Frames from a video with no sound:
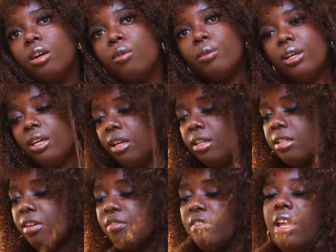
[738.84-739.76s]
we
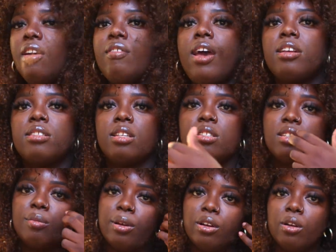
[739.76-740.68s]
definitely have access
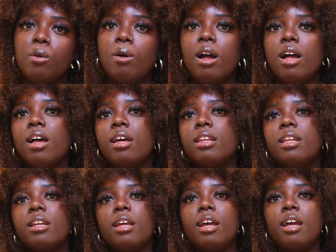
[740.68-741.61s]
to better quality
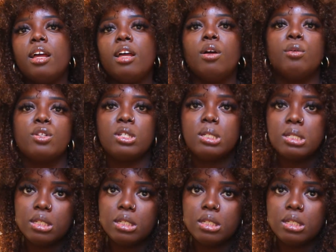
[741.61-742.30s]
now, which is